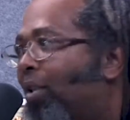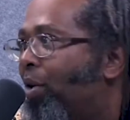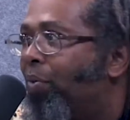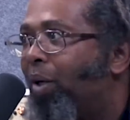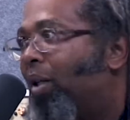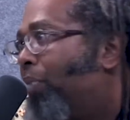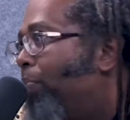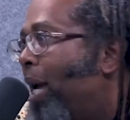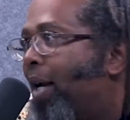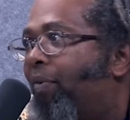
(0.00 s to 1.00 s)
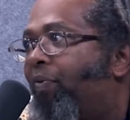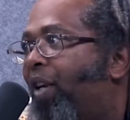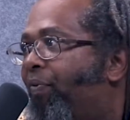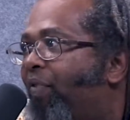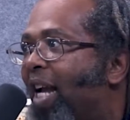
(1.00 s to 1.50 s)
So we're going to make
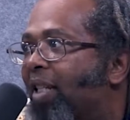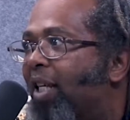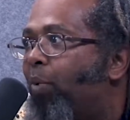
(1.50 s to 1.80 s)
fancy